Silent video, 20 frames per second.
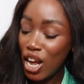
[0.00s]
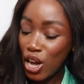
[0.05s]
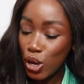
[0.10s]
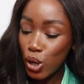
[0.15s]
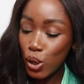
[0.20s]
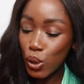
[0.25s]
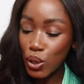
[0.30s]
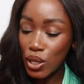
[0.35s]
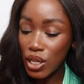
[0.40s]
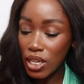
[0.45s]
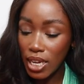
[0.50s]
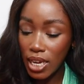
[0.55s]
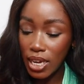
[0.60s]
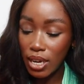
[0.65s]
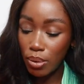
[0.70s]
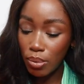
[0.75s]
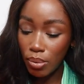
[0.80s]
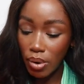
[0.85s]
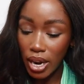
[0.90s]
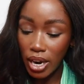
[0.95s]
You'll
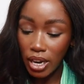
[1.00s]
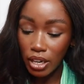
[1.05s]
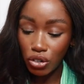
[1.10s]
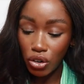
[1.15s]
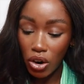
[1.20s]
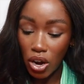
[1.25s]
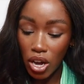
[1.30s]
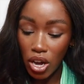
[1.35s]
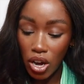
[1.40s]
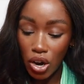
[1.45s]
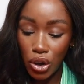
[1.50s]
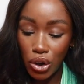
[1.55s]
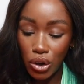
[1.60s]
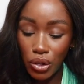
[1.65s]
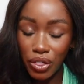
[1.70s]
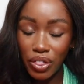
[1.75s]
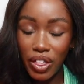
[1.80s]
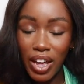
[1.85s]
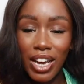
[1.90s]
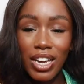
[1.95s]
see when I try it
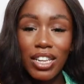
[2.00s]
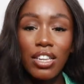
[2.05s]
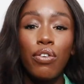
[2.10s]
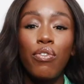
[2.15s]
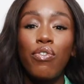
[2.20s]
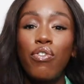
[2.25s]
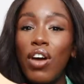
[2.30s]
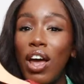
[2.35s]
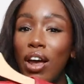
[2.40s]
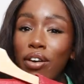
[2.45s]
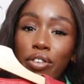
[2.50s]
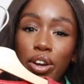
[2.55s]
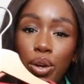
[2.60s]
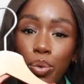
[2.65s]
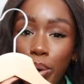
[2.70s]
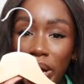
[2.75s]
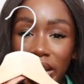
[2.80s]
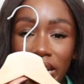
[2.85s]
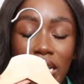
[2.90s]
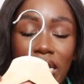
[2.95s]
on that it's very
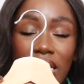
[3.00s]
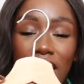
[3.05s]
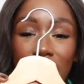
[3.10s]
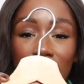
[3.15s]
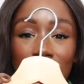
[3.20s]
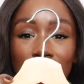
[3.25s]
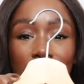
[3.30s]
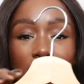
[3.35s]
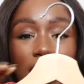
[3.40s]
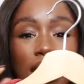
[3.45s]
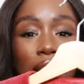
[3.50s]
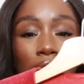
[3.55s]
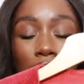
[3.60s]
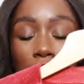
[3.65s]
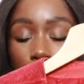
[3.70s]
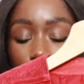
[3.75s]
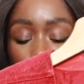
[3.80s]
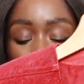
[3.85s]
waisted, like